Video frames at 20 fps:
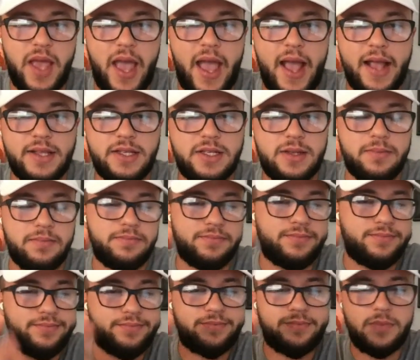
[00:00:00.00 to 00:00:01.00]
to add
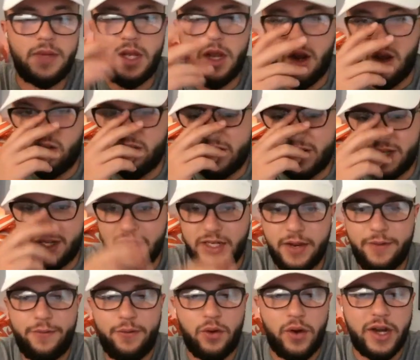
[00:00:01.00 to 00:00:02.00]
some you know
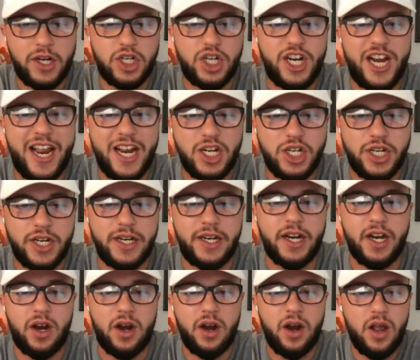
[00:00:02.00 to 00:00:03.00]
differentiation
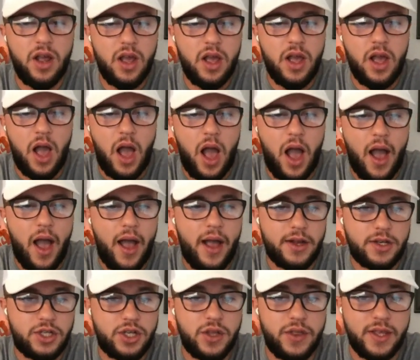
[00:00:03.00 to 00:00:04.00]
here
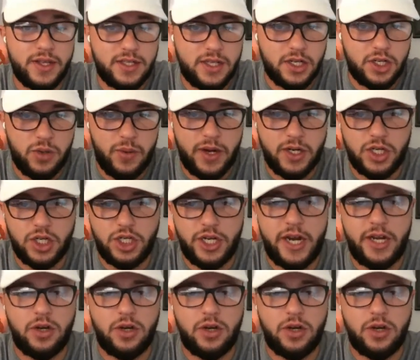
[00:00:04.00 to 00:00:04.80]
uh, to this situation.